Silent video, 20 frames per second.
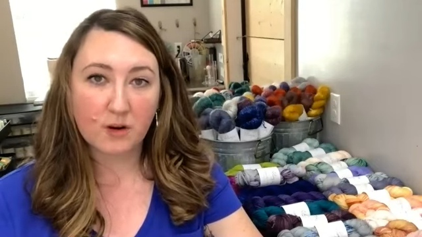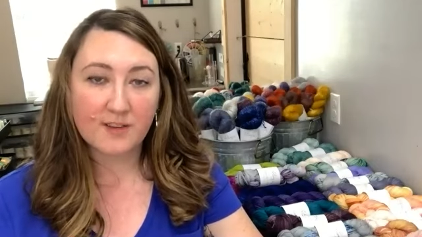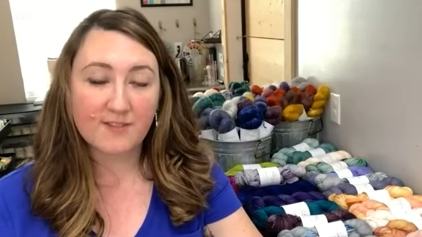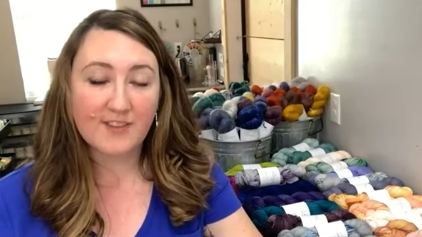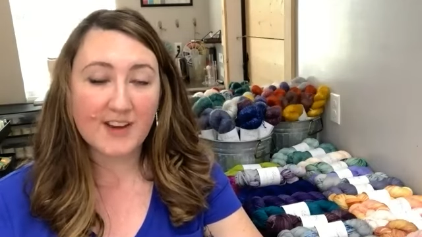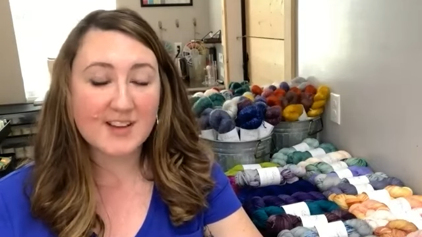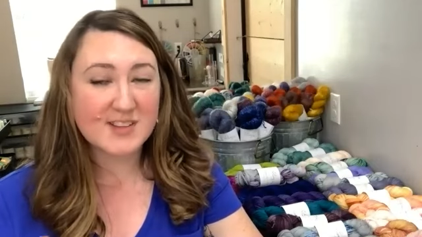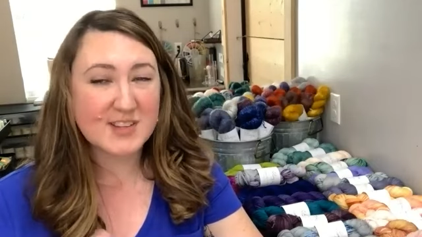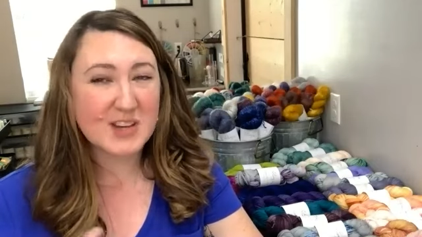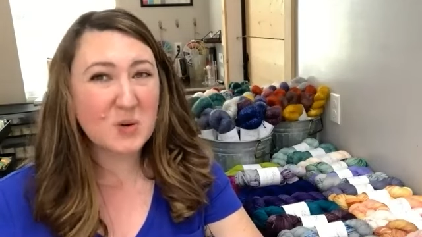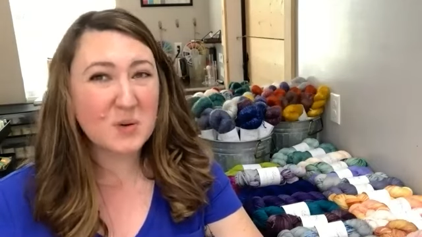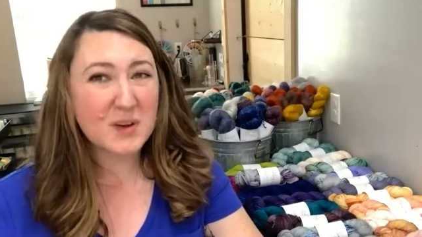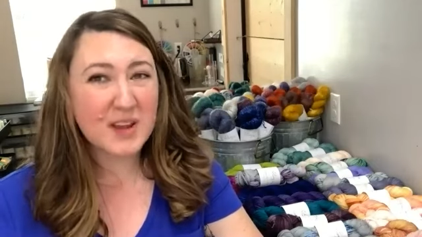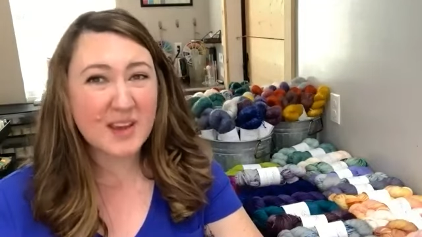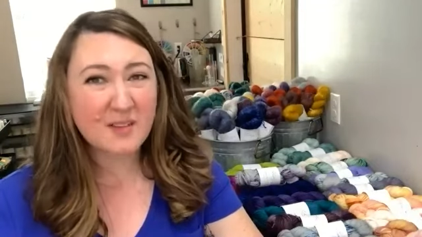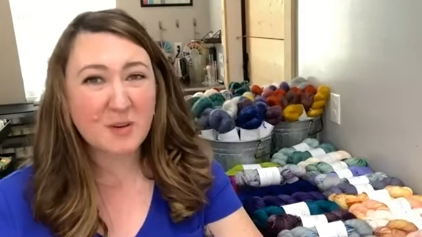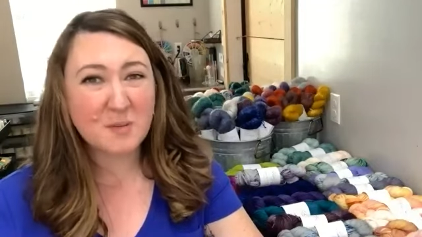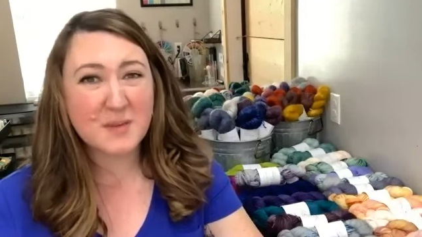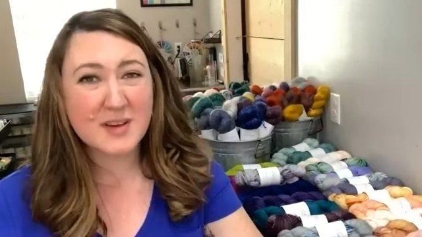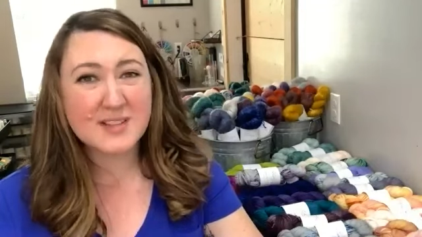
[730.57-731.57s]
If I don't
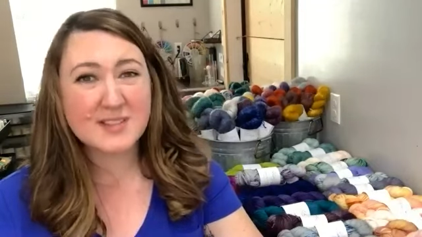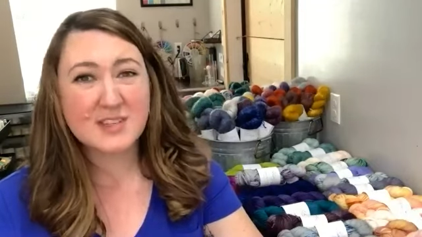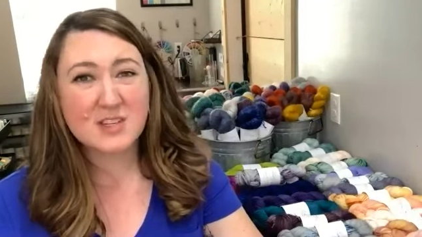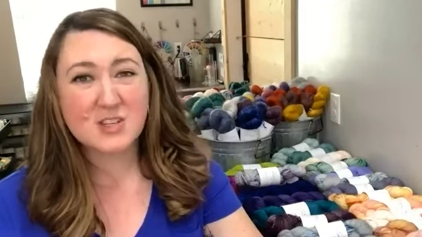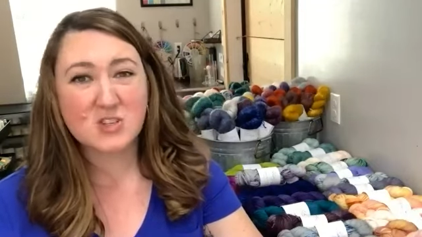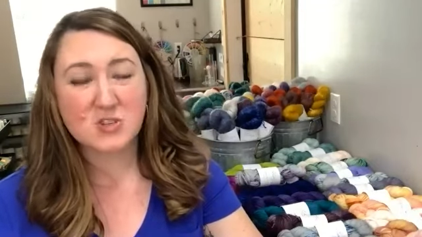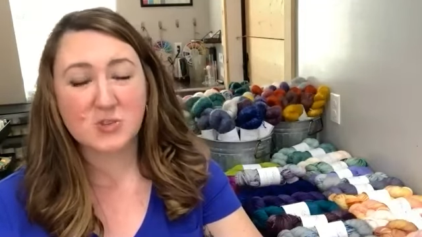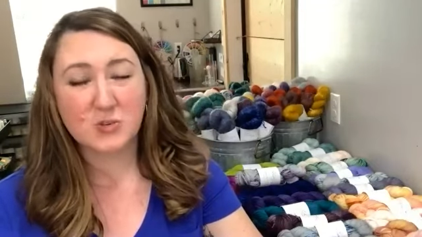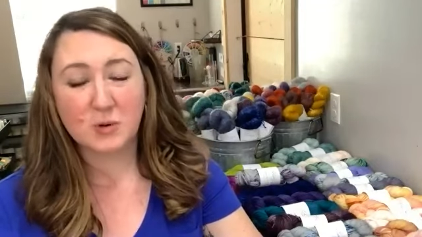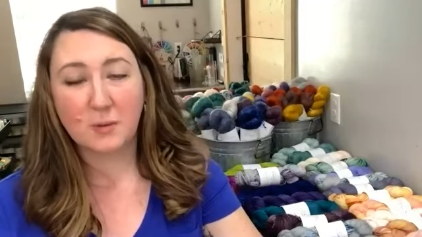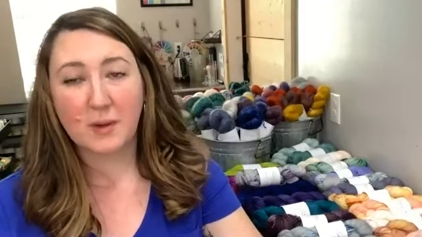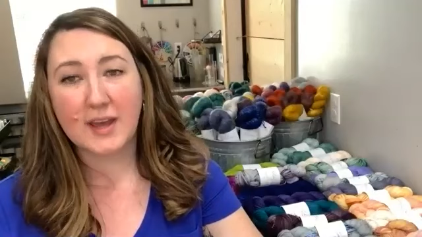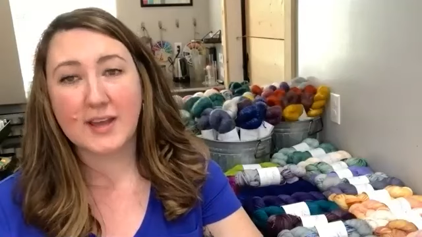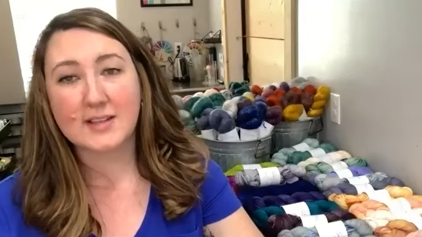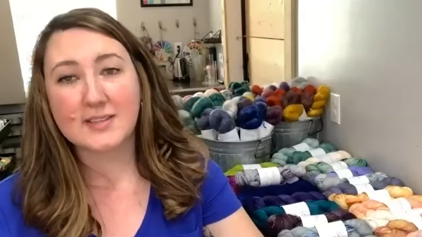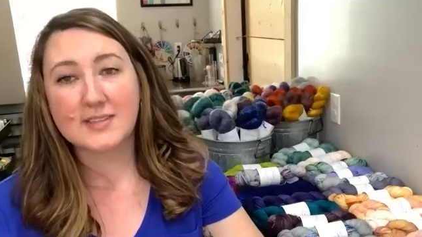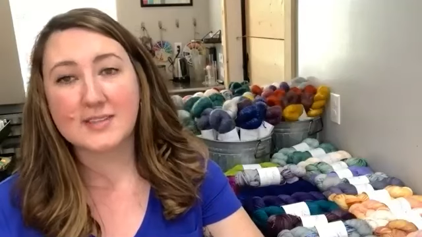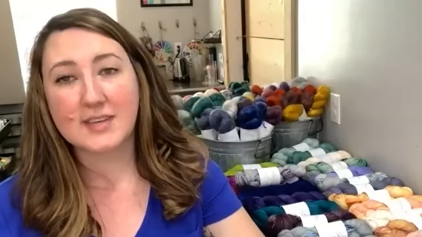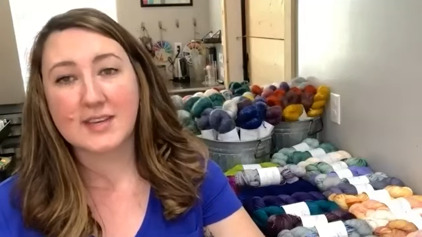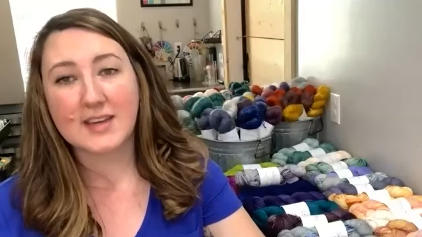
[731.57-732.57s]
have a message through
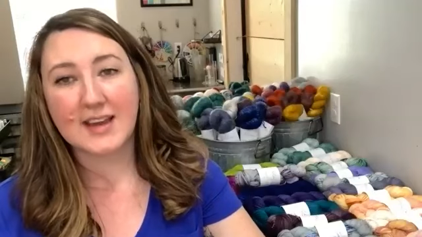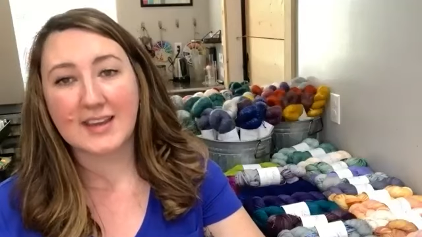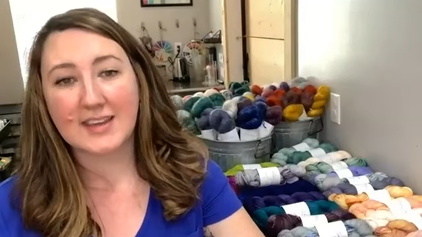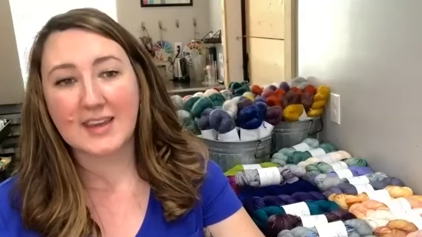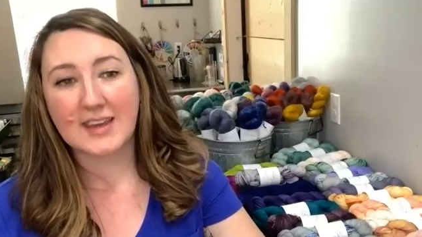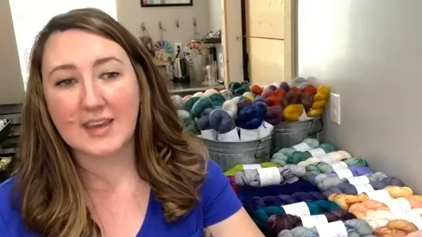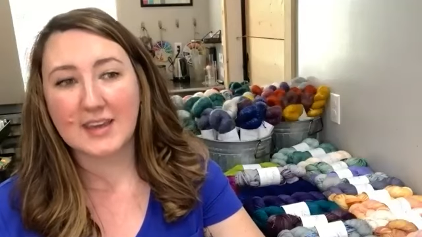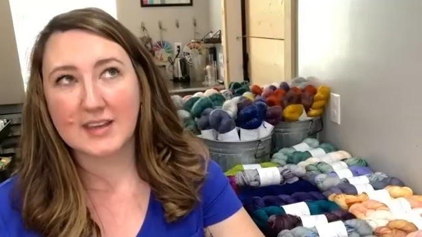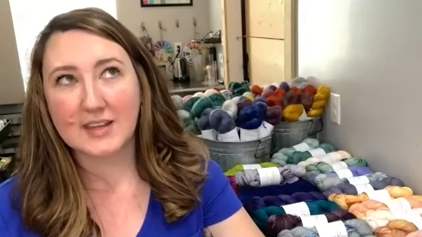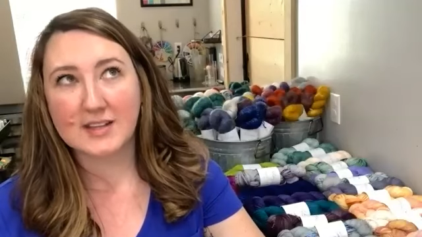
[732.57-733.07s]
Etsy, I can't,